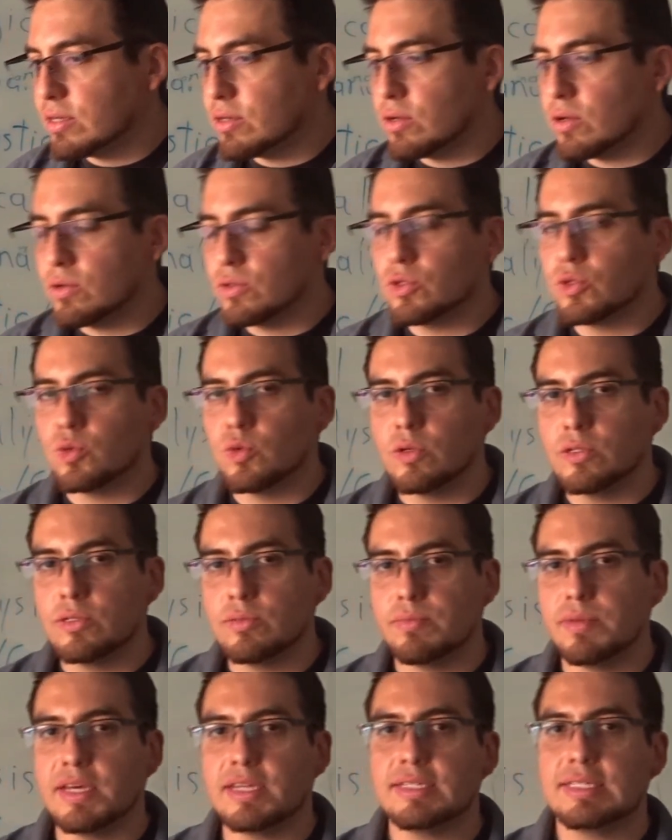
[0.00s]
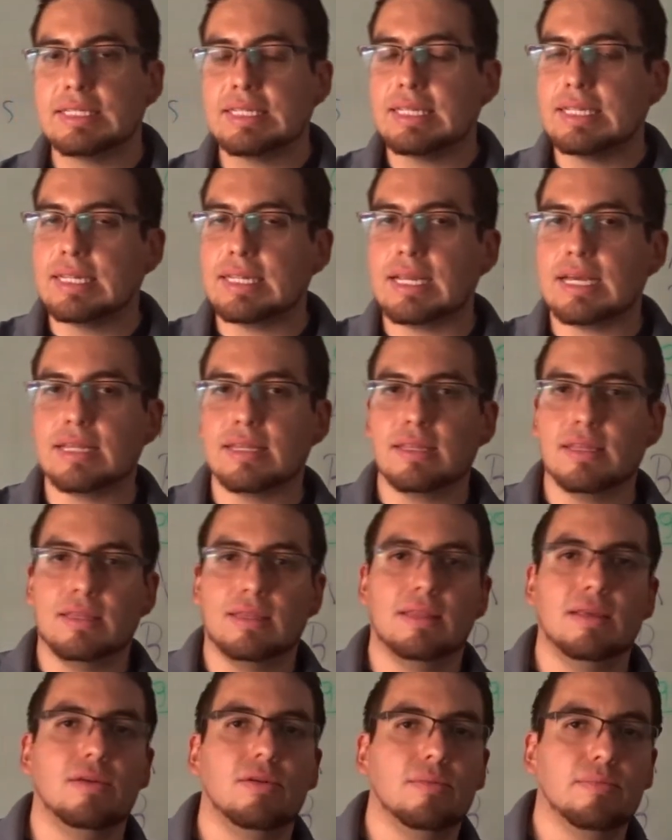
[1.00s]
knows what's best, not the
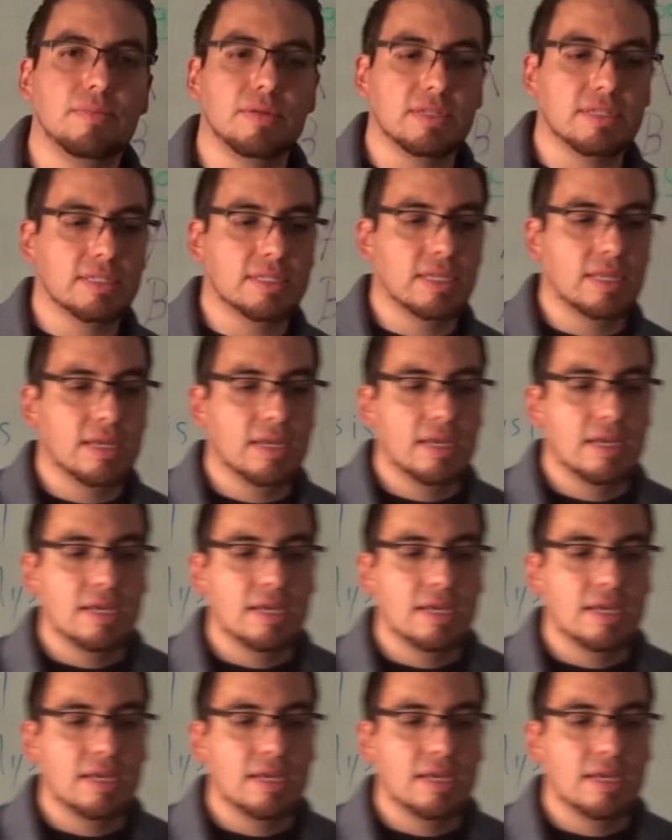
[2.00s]
therapist.